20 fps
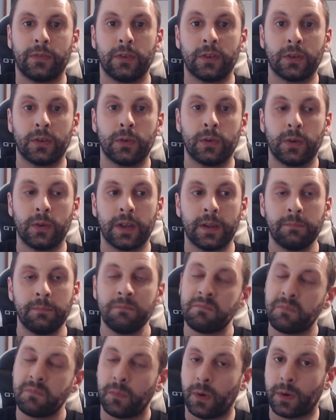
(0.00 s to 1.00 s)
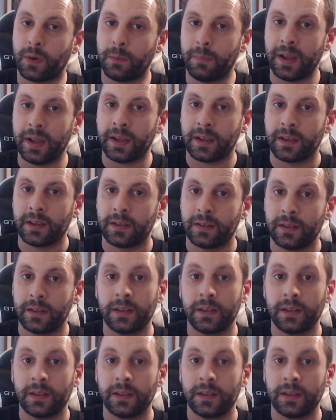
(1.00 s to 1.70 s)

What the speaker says: you know who I am, welcome back.